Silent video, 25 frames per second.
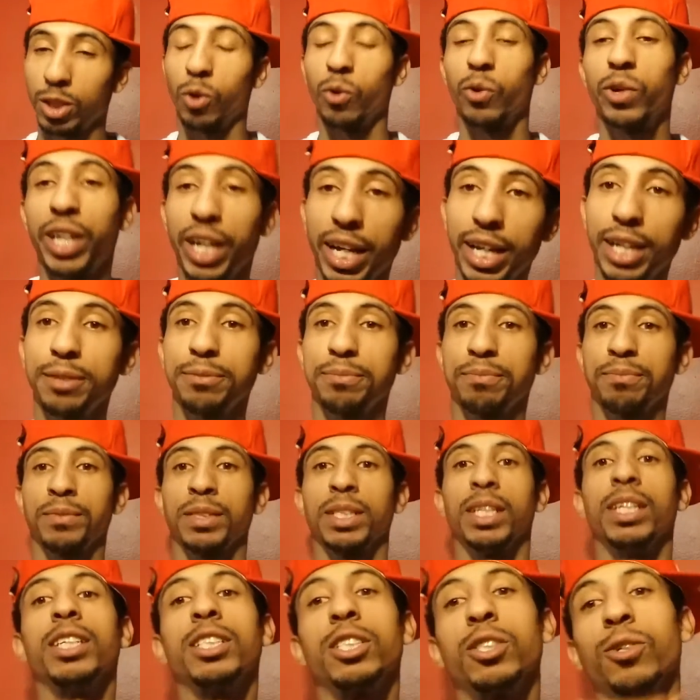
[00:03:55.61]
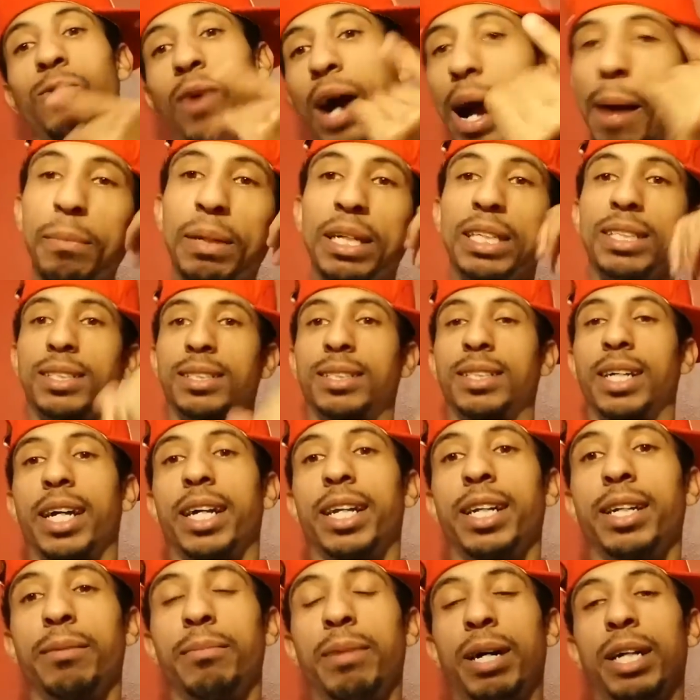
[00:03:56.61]
Okay? So I'm
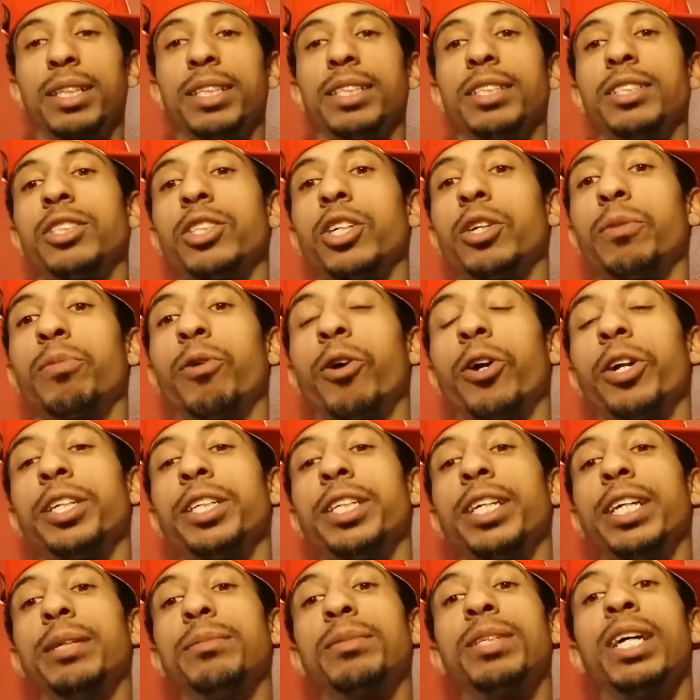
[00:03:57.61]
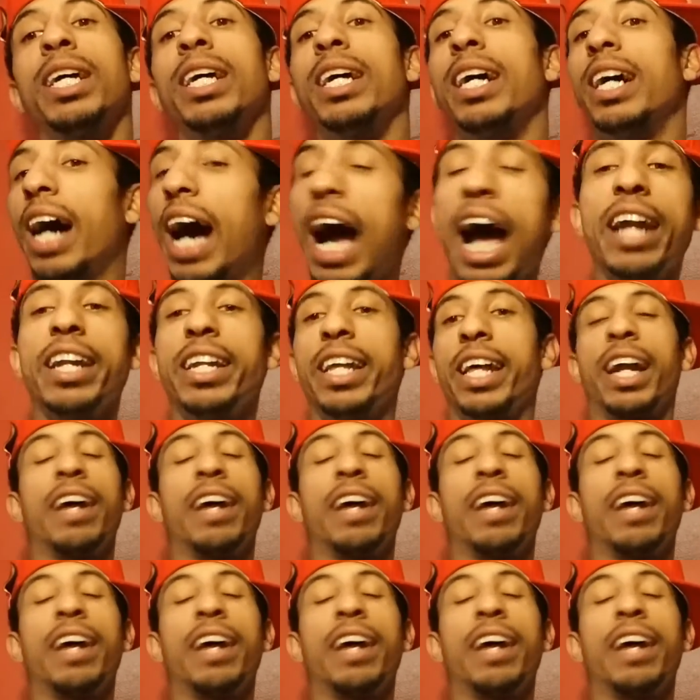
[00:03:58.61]
excited about these third party games I,